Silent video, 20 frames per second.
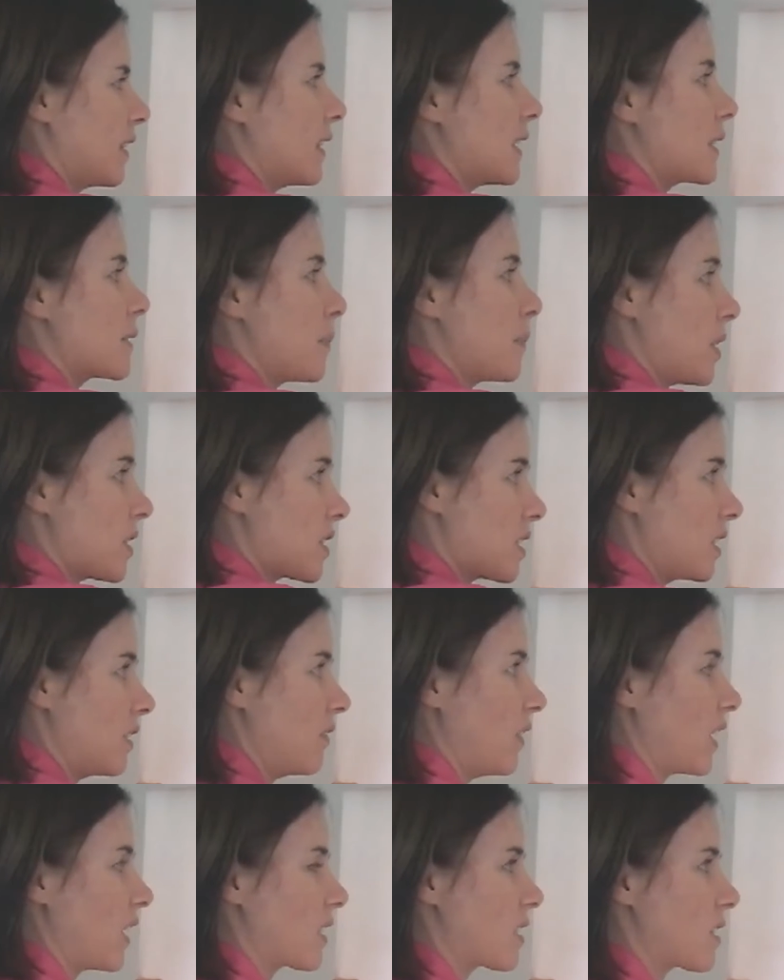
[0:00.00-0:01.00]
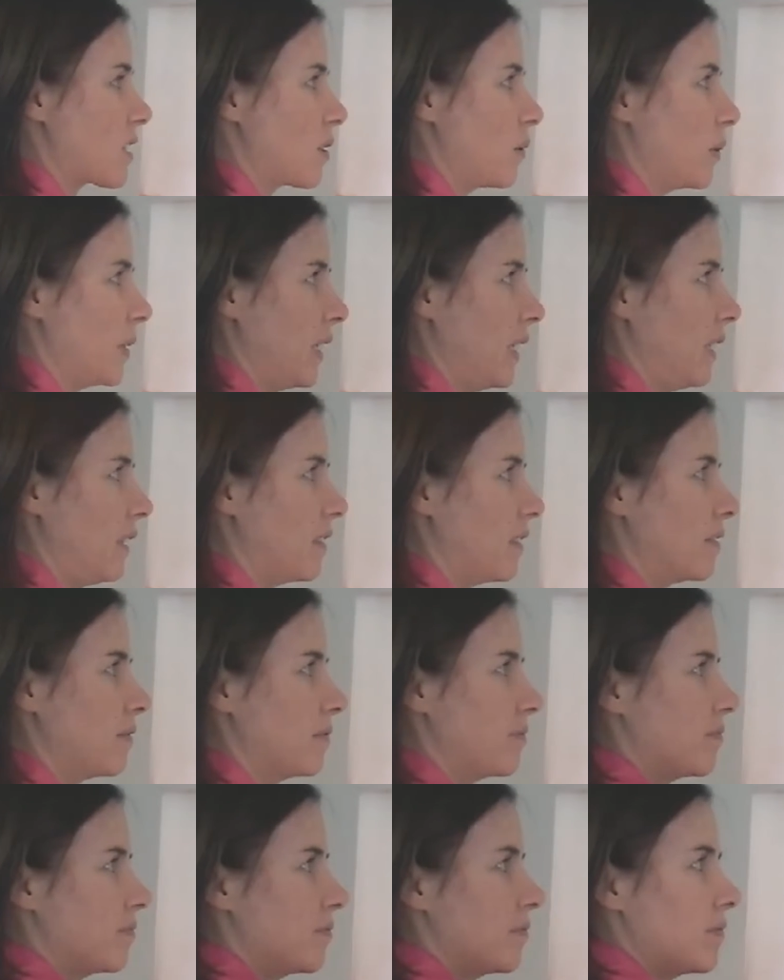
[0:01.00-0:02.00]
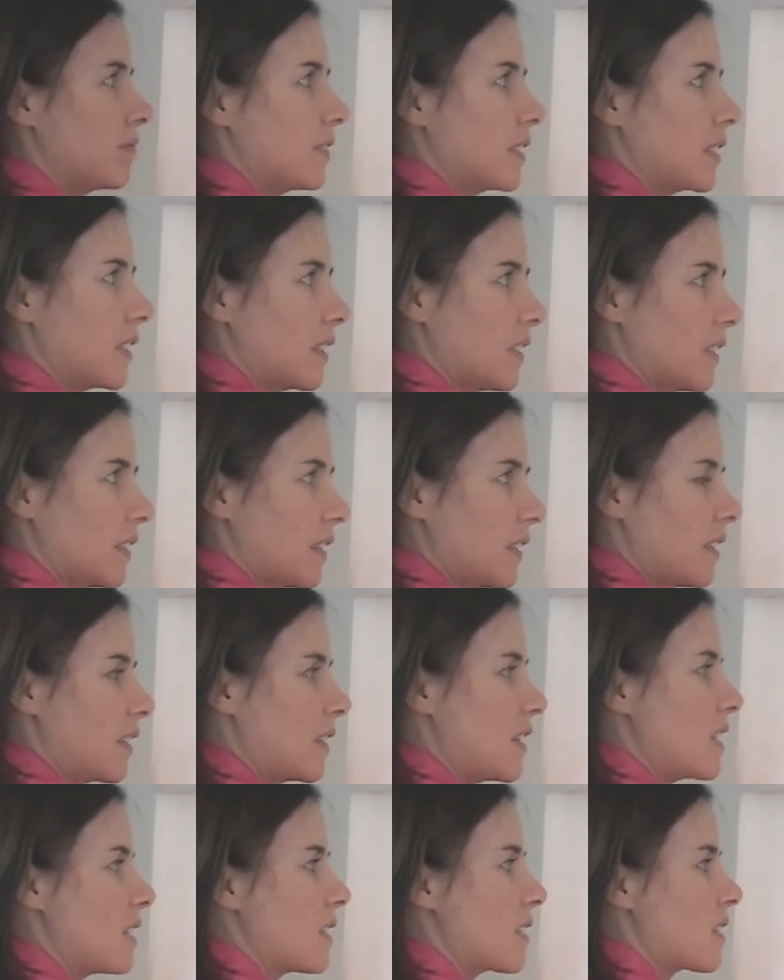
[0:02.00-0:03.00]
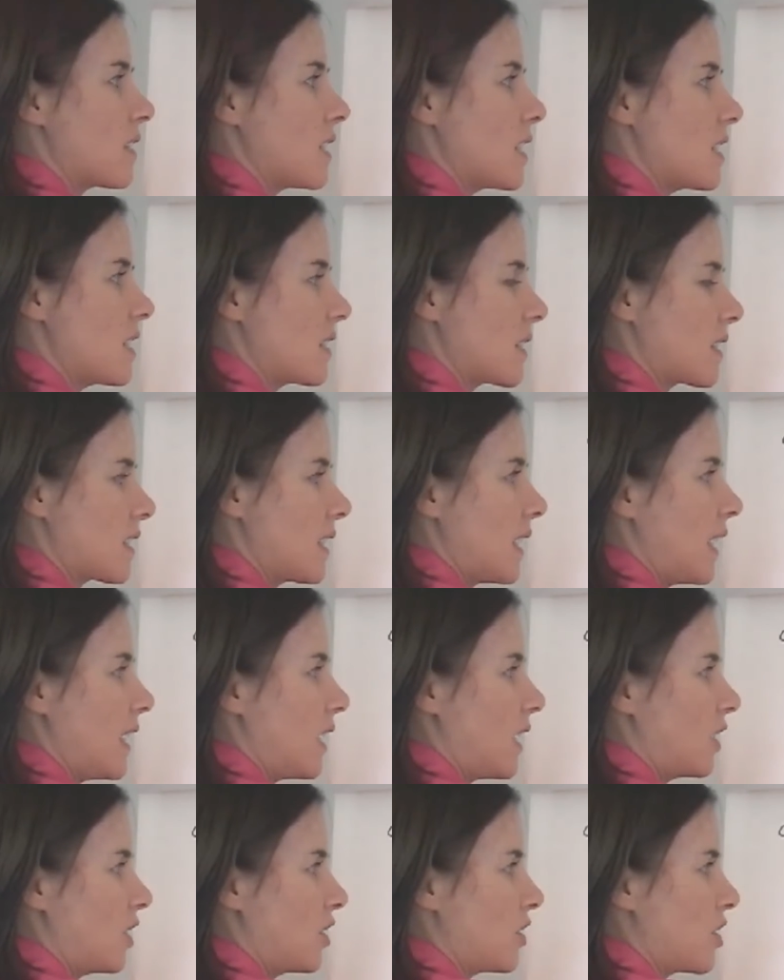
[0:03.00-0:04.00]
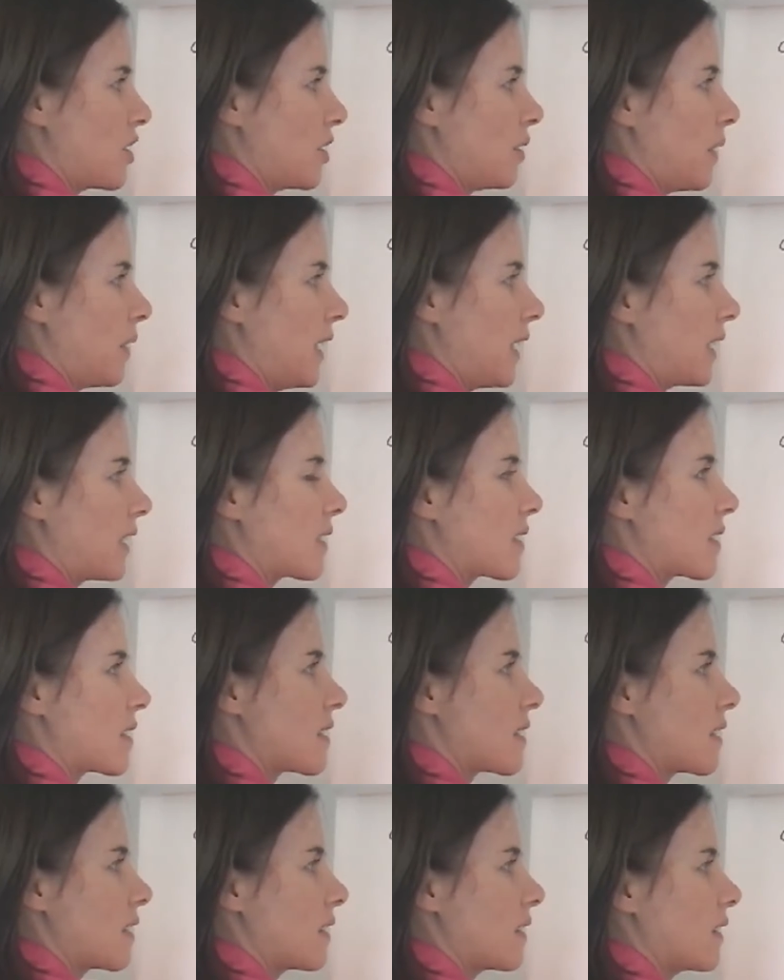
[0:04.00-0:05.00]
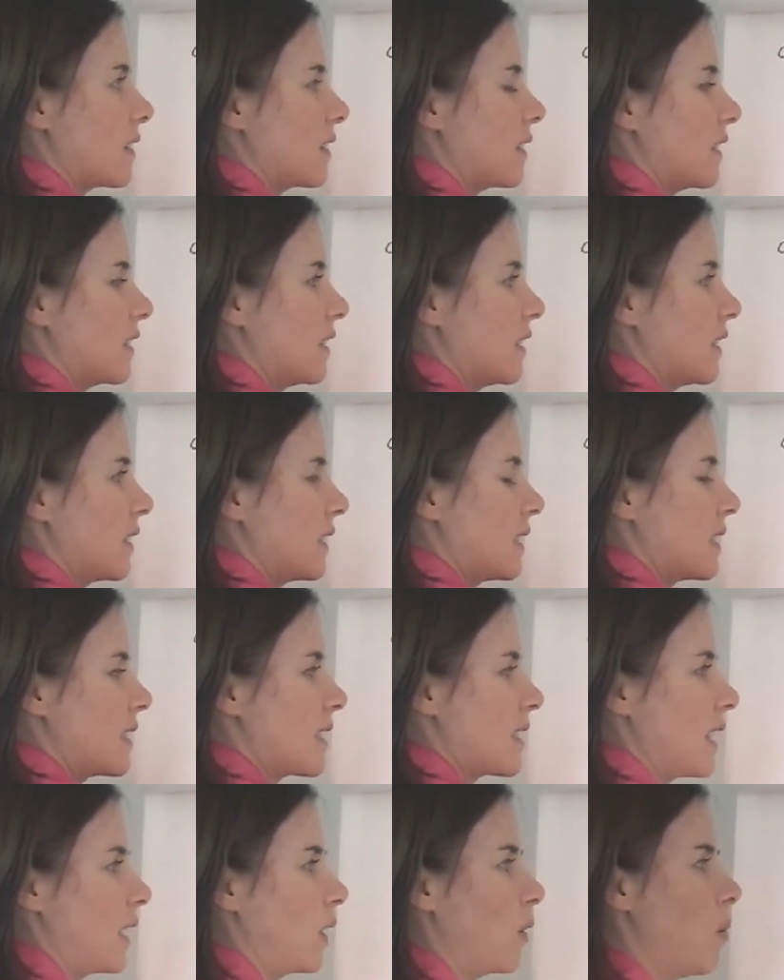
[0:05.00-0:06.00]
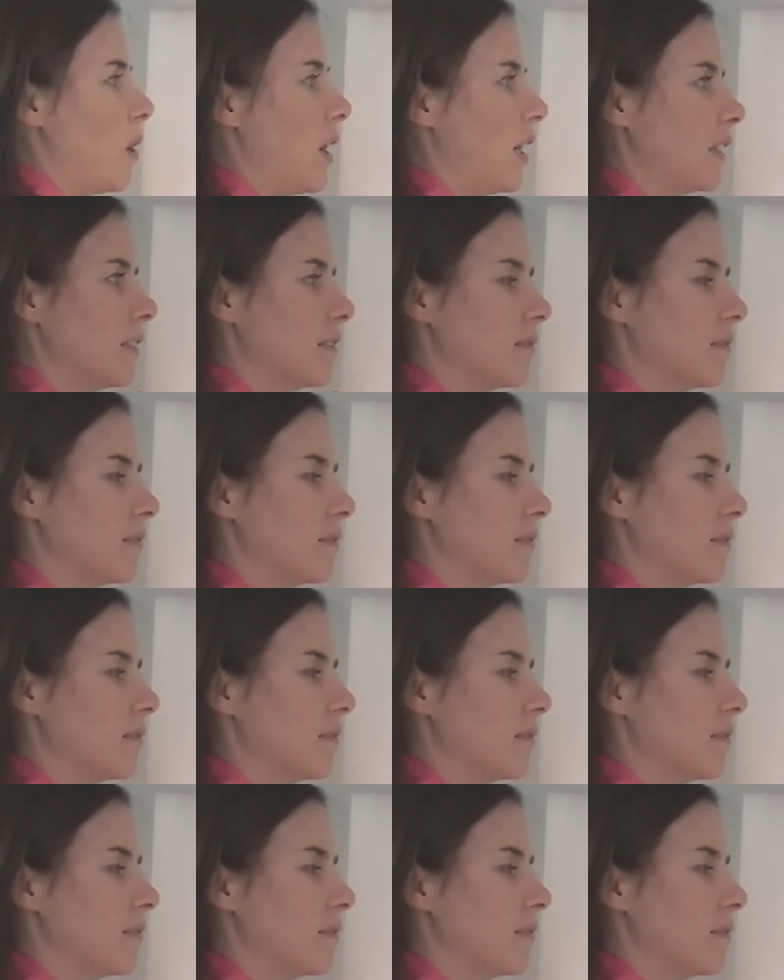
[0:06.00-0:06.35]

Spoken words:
That's positive x squared. This is take 2x, take 1.